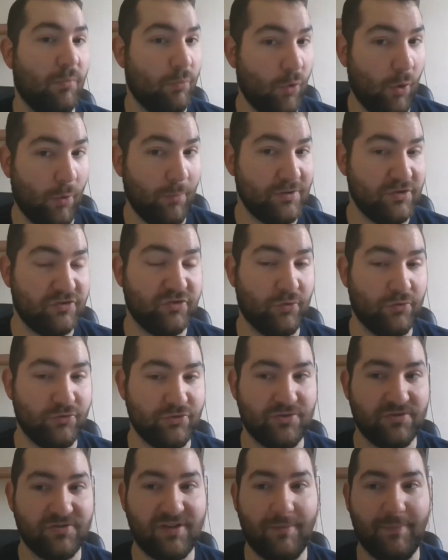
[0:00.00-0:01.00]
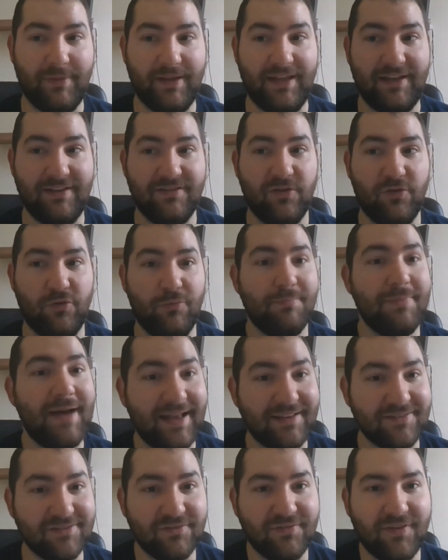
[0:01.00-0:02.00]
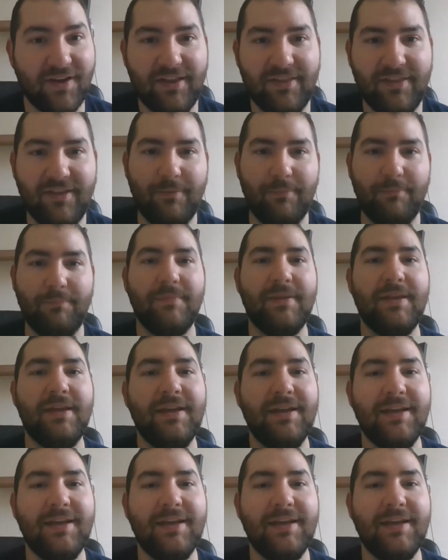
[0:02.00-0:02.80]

Roman soldiers coming in to pacify them,